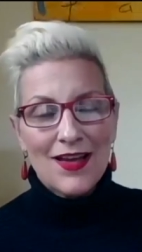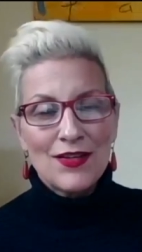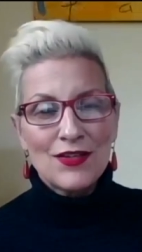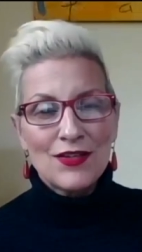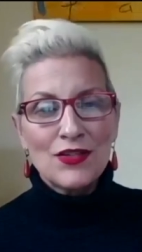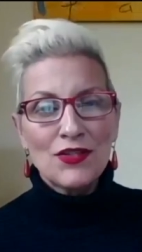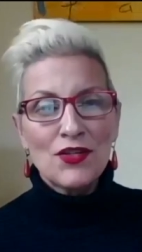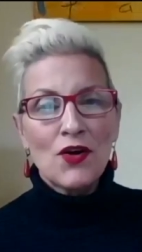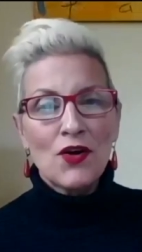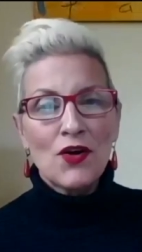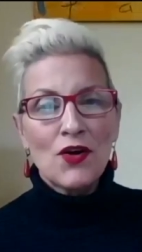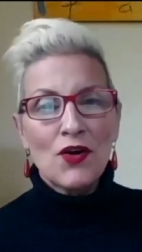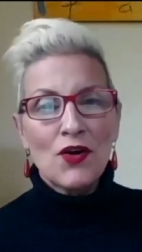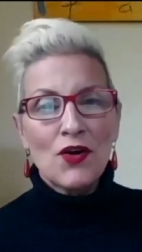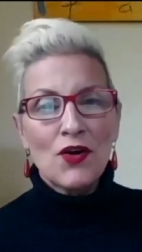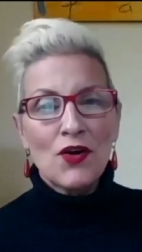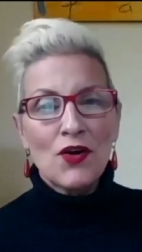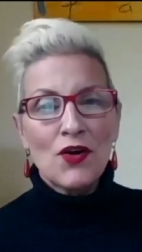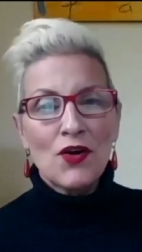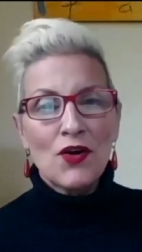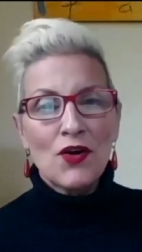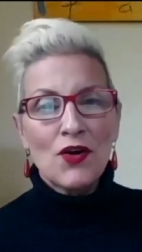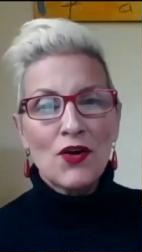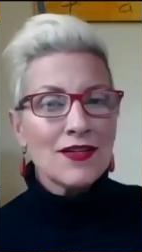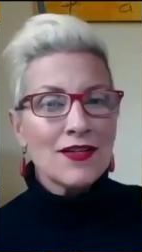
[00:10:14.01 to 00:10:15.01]
So
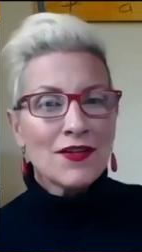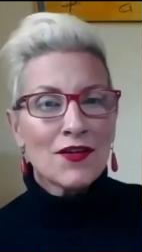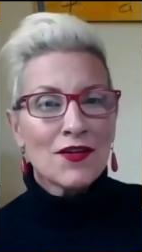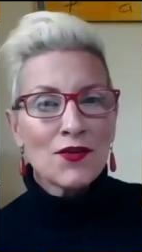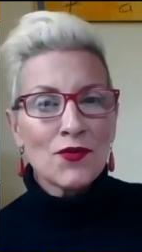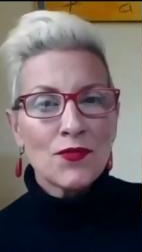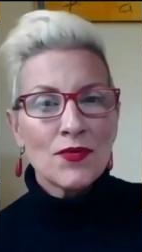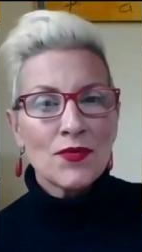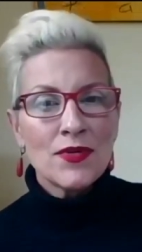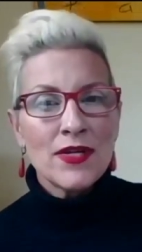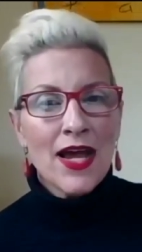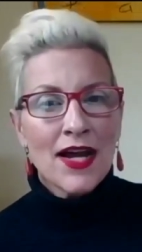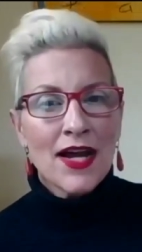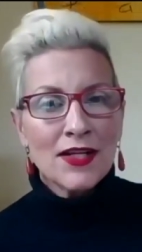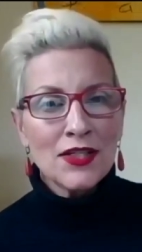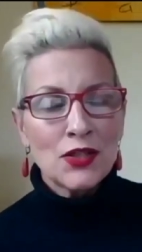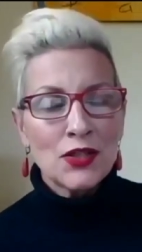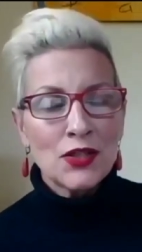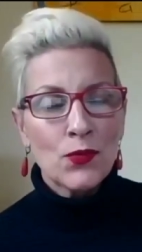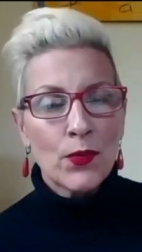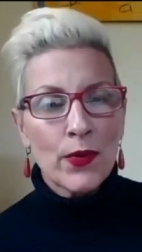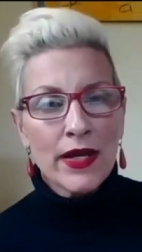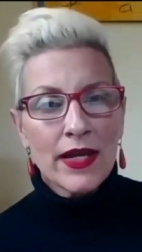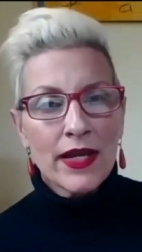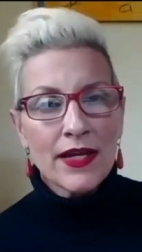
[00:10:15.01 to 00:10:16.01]
I will see you
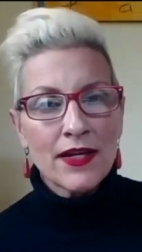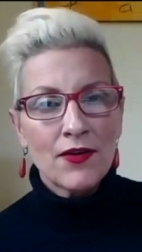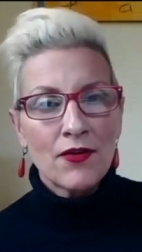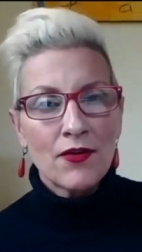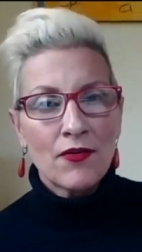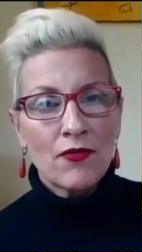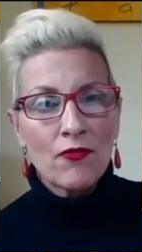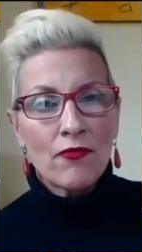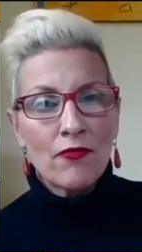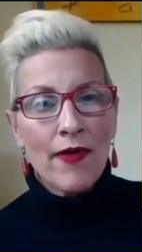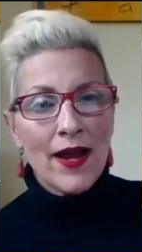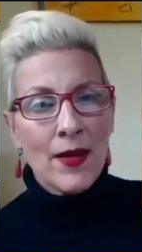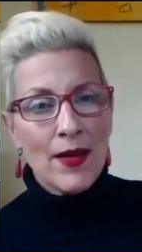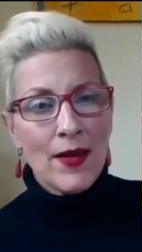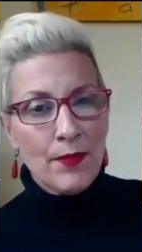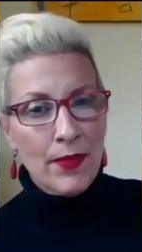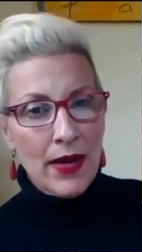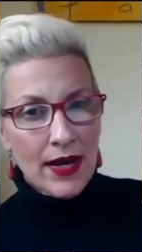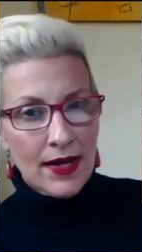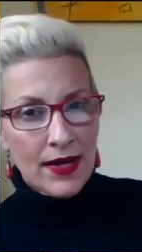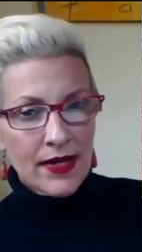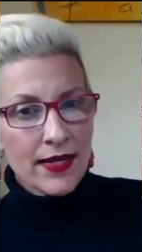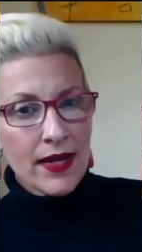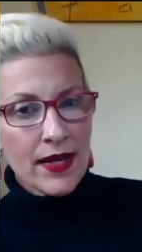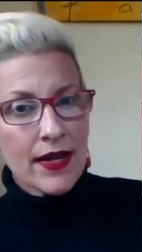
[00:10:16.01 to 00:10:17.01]
next week, right
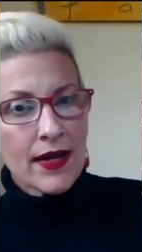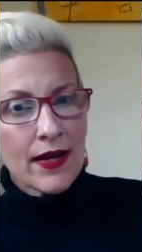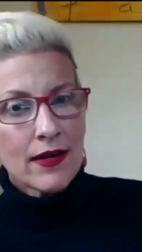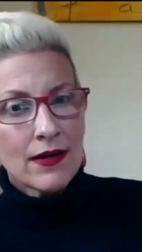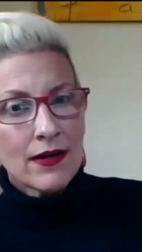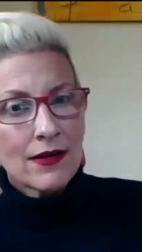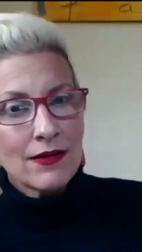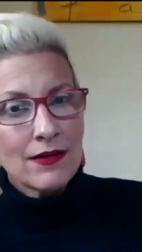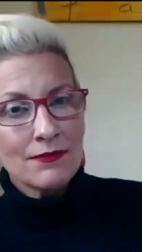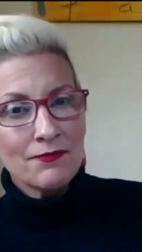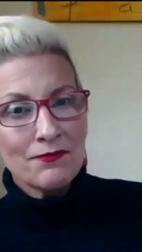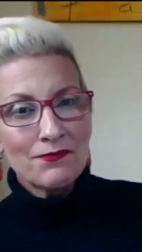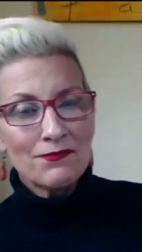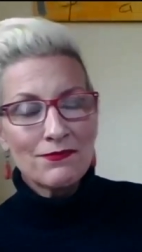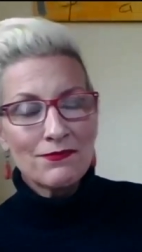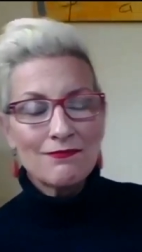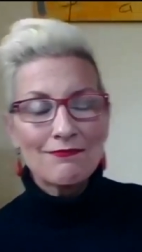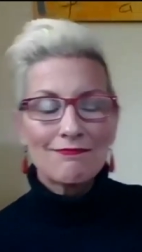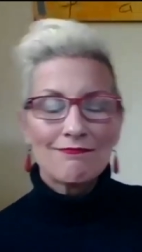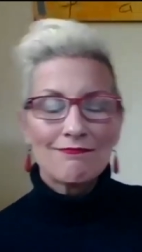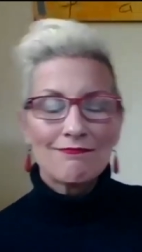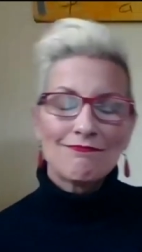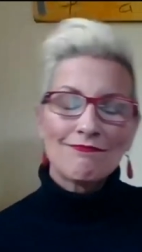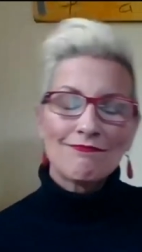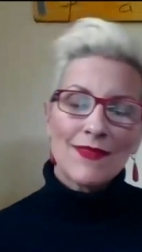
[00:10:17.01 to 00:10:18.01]
back here
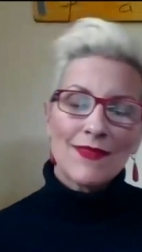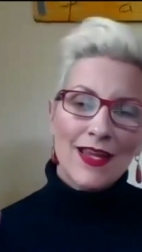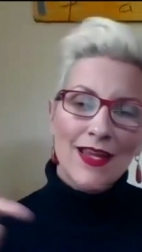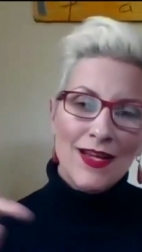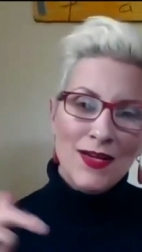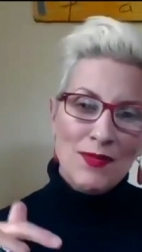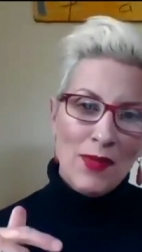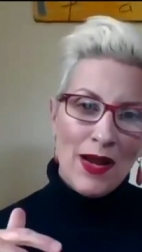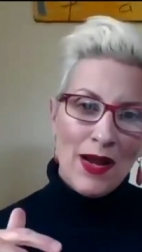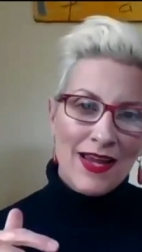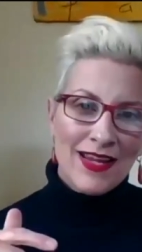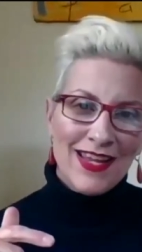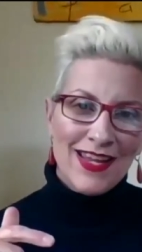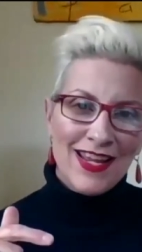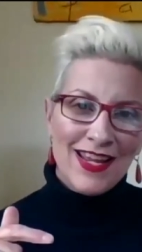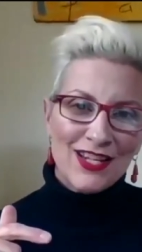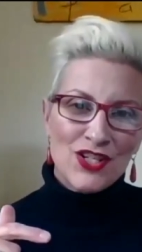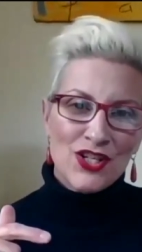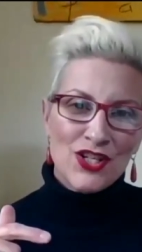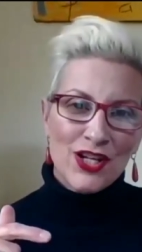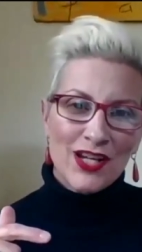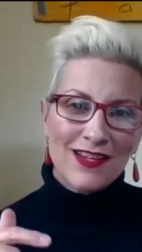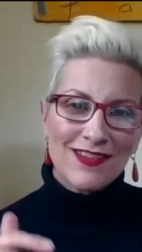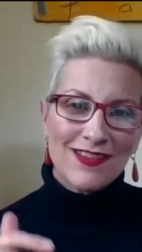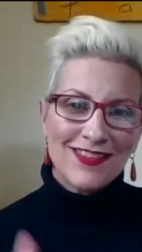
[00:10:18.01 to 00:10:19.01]
in my
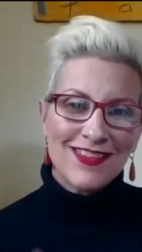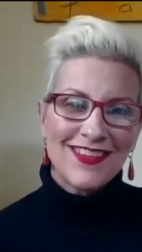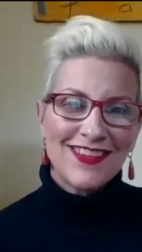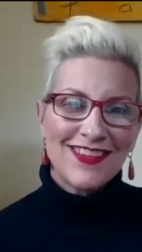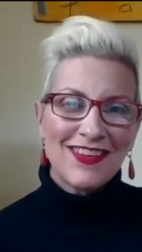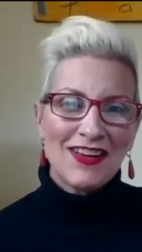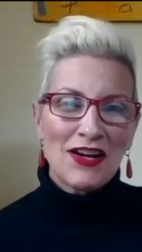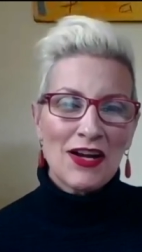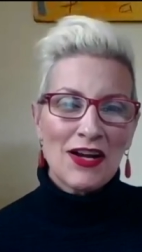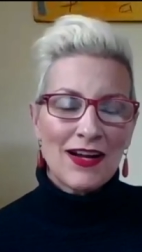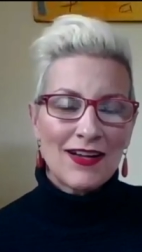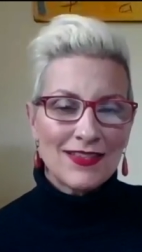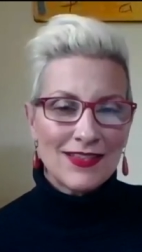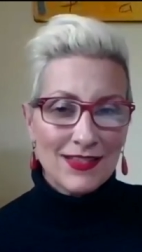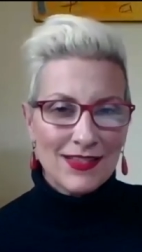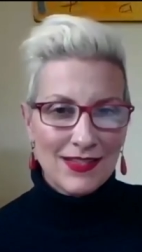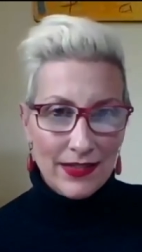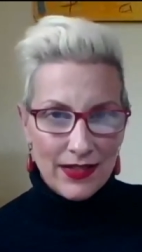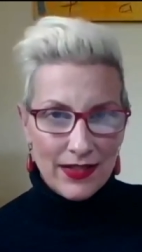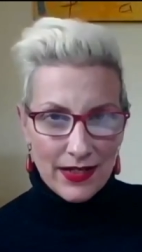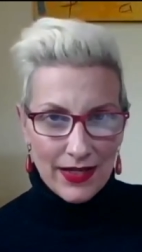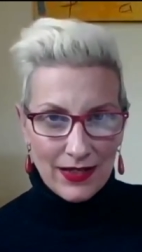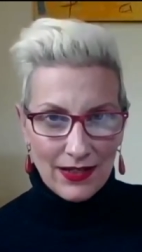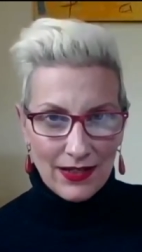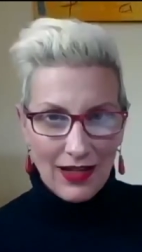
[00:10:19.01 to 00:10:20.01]
kitchen on
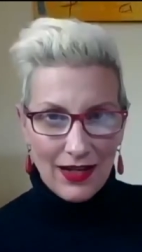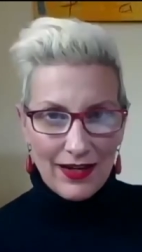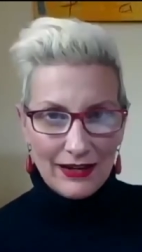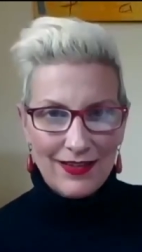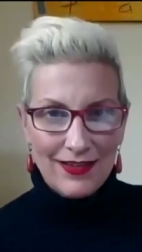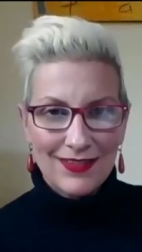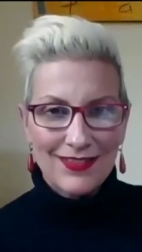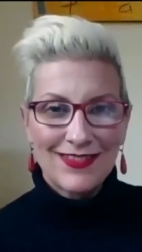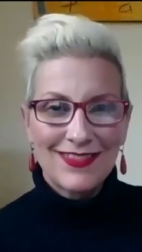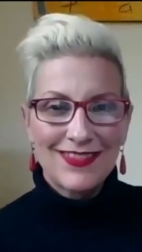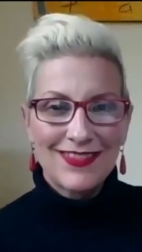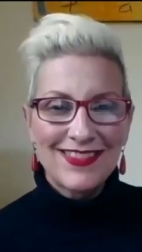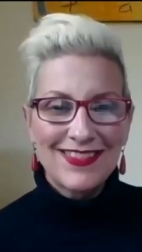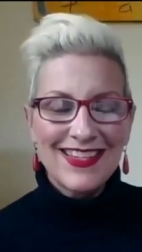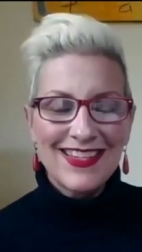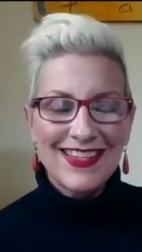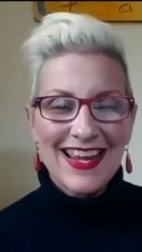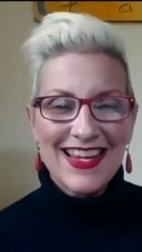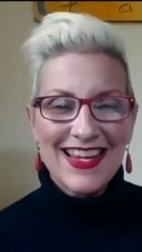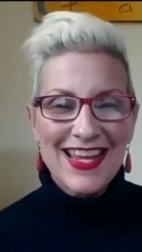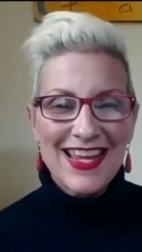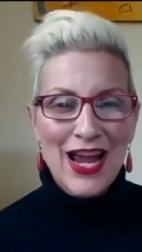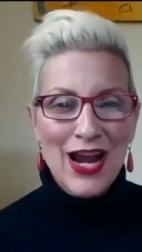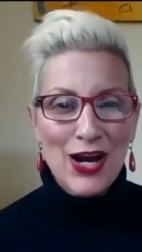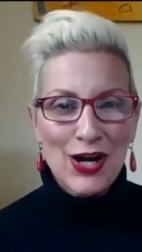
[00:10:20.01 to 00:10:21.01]
City Line. Take
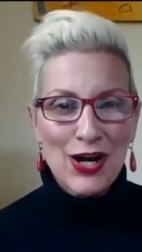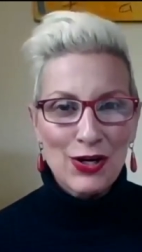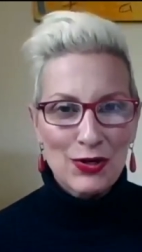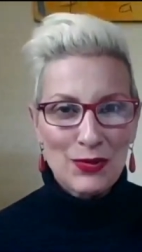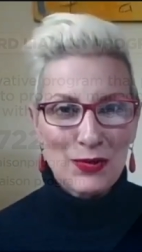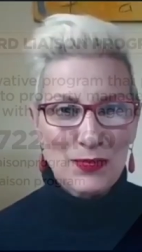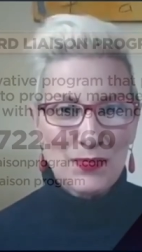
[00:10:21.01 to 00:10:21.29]
care.